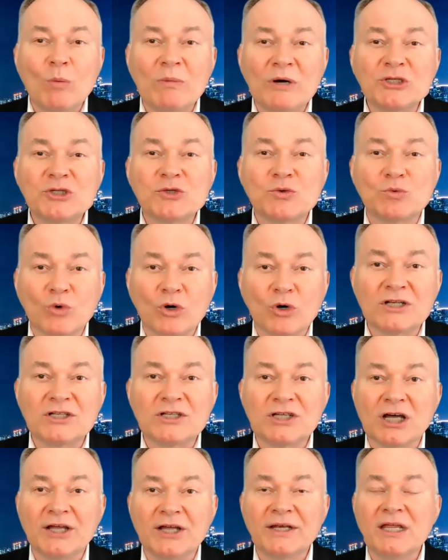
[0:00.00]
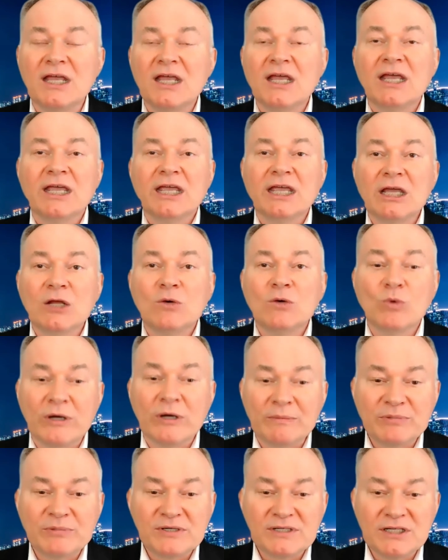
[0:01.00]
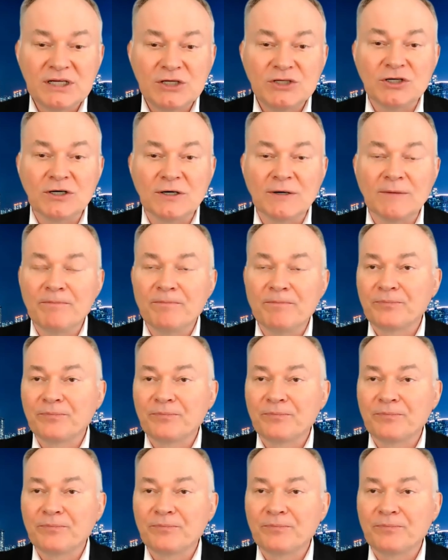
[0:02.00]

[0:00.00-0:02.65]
much work done in one procedure.